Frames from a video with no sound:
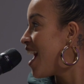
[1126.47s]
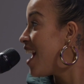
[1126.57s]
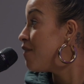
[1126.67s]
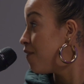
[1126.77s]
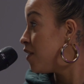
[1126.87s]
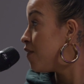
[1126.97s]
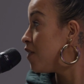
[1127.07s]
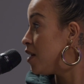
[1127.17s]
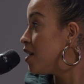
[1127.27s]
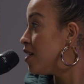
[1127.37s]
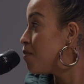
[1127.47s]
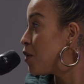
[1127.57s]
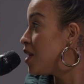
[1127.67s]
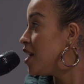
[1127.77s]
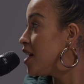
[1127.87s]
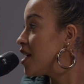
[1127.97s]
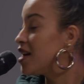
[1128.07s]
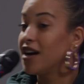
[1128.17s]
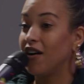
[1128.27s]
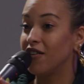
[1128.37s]
at Fifi
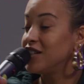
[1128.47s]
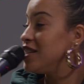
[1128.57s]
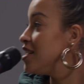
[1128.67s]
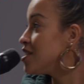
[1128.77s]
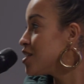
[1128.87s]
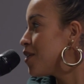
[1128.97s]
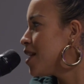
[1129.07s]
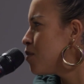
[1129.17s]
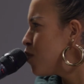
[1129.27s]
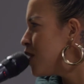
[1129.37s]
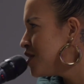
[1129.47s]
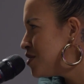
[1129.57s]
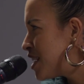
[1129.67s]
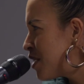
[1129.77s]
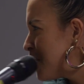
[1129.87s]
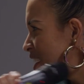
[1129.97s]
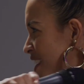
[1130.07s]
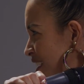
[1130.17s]
Monique on Instagram. What did you say, Ree?